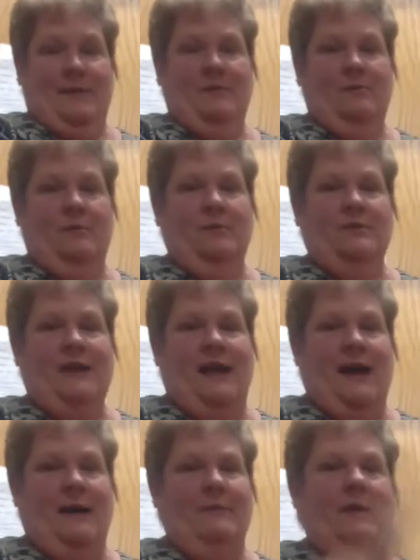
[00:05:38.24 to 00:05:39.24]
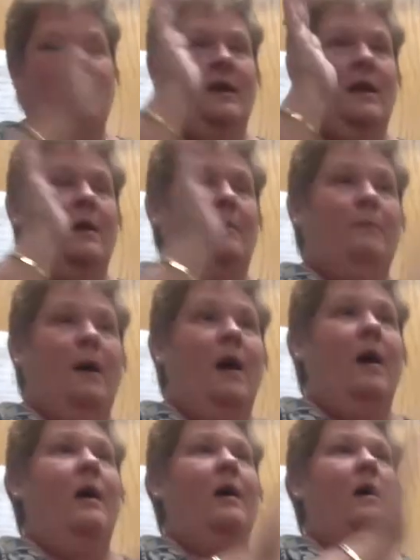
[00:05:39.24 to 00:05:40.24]
One more time.
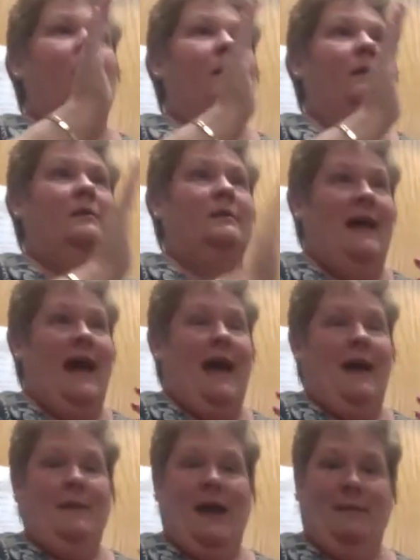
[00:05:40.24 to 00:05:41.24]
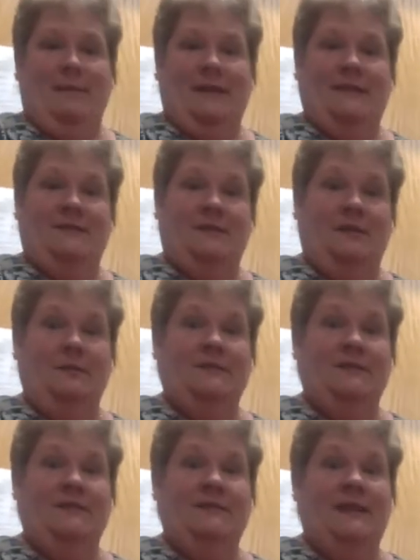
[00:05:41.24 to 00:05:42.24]
Burlap. How many
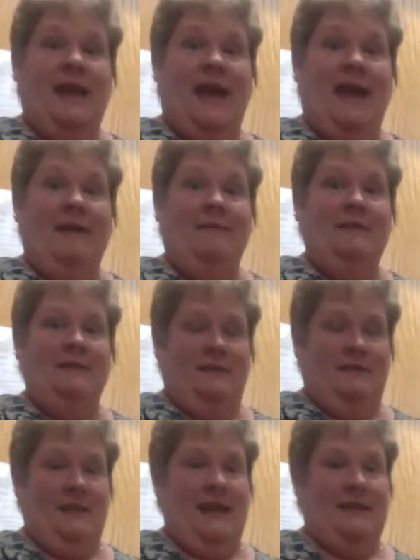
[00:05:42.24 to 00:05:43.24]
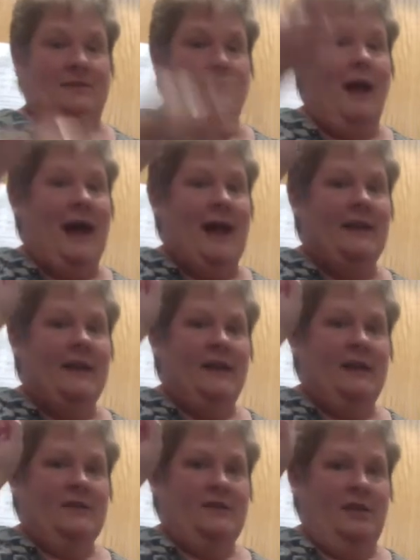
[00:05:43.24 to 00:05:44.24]
syllables does it have? That's right.
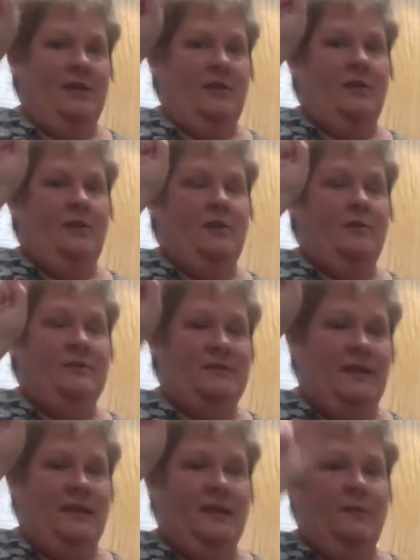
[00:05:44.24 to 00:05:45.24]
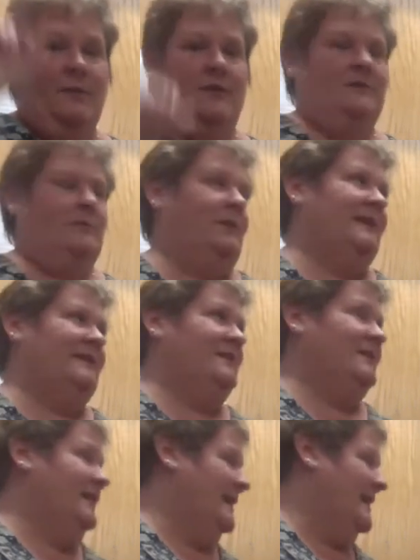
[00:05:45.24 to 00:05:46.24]
2 syllables. Well, let's
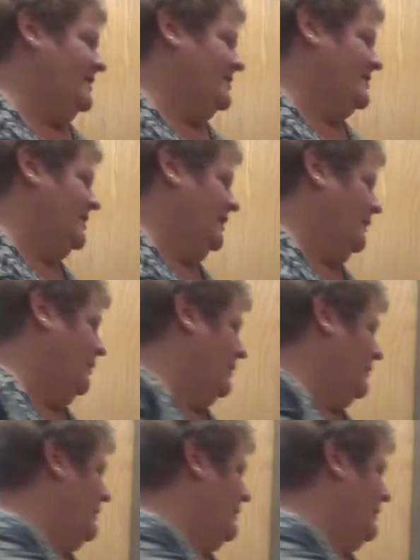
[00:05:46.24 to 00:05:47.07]
look at each syllable.